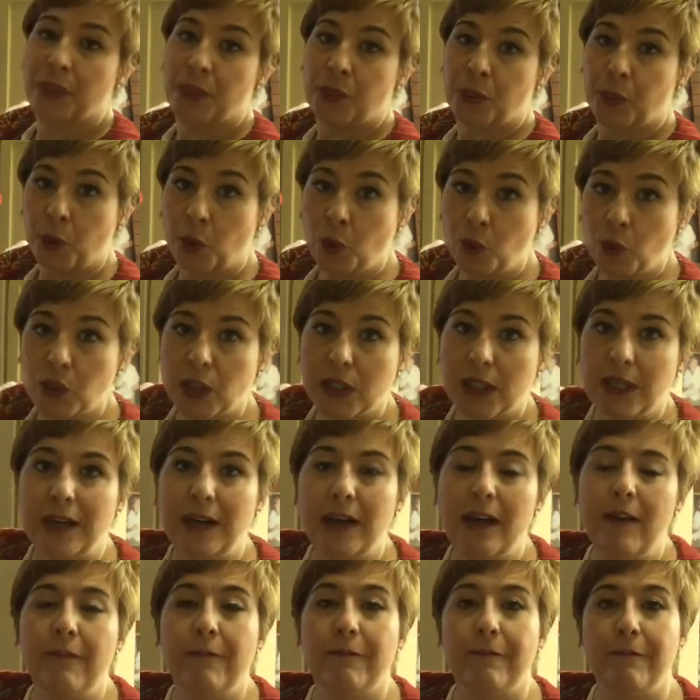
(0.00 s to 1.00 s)
those are
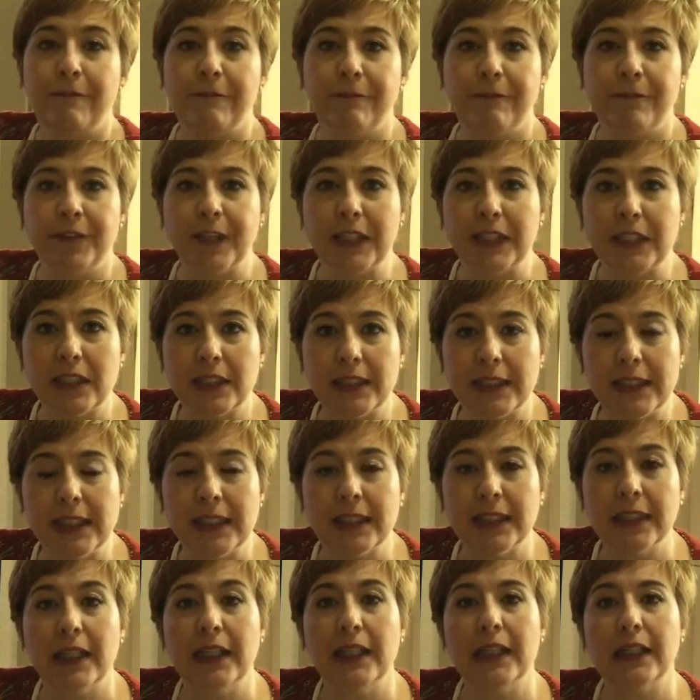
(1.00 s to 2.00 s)

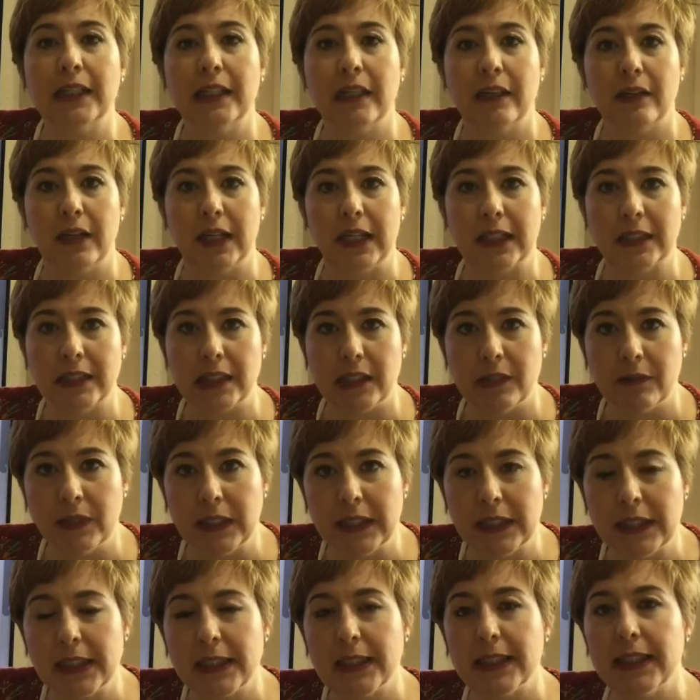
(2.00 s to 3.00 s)
physical
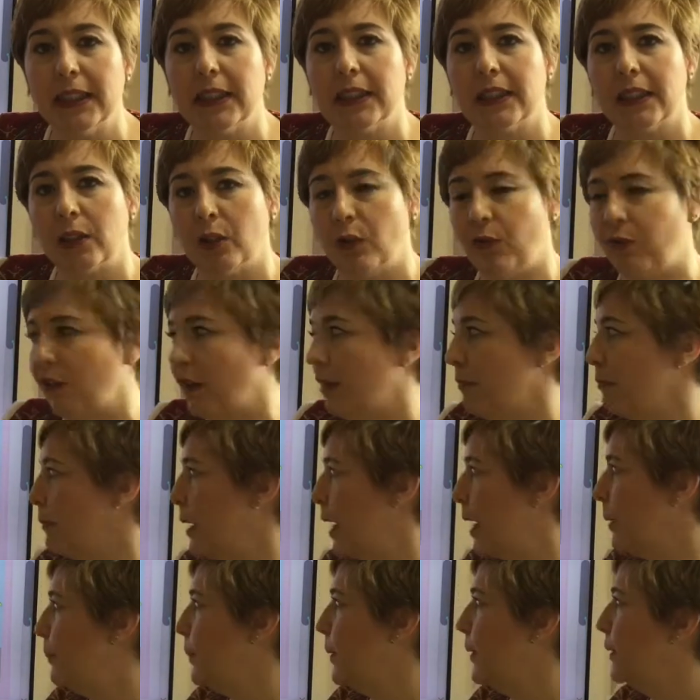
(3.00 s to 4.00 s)
characteristics of a map.